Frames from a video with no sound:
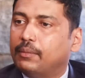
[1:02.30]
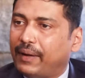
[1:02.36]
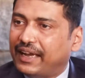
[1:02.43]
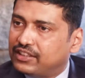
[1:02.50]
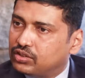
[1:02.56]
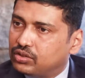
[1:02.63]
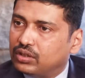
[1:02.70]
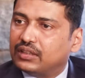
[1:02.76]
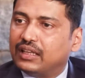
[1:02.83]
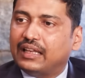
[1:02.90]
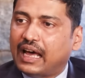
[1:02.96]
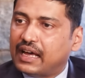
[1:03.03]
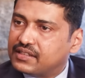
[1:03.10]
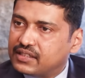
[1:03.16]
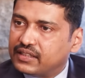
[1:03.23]
the patches on the
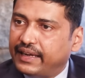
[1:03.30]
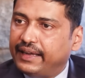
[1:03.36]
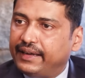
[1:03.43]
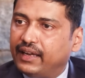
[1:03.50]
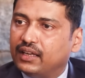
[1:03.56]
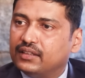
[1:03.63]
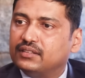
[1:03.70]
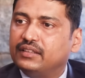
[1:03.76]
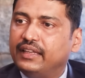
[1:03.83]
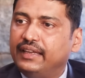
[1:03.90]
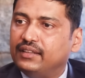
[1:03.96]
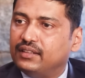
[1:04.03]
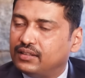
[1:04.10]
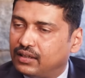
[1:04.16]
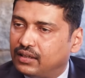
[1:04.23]
larger areas,
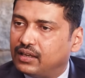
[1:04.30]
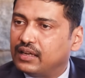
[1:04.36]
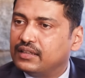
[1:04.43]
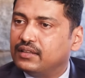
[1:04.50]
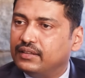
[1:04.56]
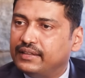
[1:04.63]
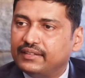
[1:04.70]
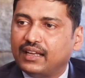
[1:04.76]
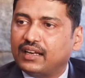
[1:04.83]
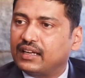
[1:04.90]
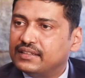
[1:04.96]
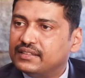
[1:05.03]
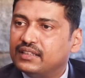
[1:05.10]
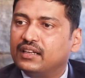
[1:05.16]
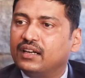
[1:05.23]
these are
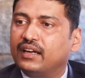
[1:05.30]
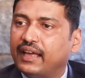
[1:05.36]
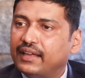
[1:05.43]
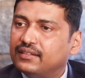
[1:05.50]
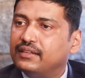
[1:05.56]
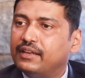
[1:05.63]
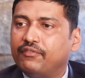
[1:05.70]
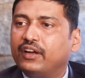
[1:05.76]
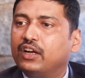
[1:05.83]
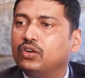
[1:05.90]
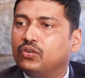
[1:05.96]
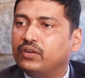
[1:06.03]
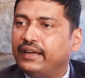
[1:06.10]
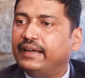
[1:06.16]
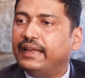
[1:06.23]
considered as difficult
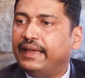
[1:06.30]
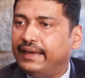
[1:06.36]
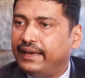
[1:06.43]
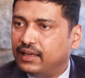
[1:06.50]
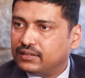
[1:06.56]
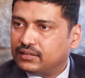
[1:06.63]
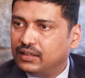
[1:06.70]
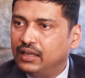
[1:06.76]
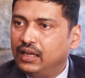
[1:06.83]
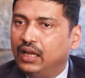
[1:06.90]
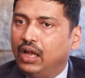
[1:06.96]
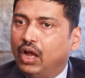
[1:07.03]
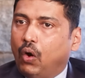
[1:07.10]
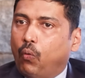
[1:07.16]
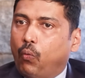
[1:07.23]
to treat areas.
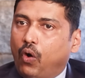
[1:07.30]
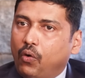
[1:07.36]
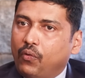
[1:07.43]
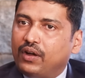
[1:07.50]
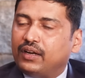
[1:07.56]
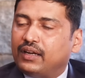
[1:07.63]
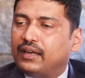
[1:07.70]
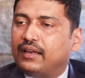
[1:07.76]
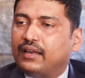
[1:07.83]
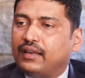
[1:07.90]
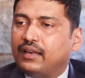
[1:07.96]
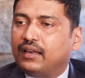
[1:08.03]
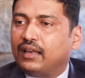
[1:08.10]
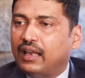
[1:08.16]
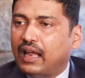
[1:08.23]
Over
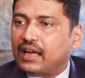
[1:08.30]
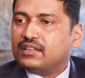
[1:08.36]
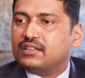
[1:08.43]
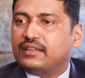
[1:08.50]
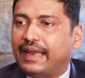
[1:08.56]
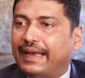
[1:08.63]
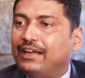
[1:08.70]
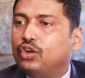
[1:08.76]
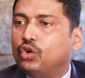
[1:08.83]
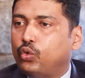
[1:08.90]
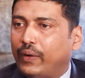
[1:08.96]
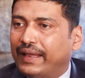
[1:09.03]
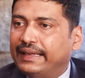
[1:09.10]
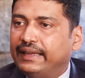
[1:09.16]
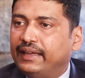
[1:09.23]
last 10 to
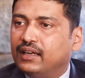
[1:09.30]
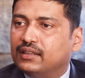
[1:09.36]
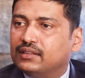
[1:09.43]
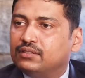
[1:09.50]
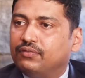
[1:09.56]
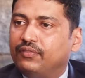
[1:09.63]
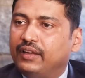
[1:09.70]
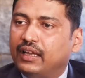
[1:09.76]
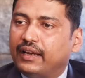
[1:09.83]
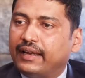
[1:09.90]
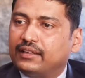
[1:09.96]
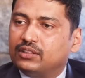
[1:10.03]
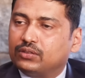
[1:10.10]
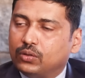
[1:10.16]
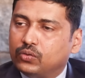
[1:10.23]
12 years, we are
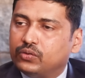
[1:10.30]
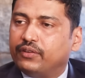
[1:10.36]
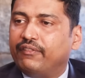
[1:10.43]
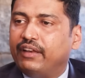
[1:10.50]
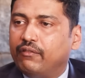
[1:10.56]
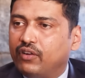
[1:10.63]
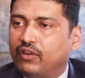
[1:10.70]
exclusively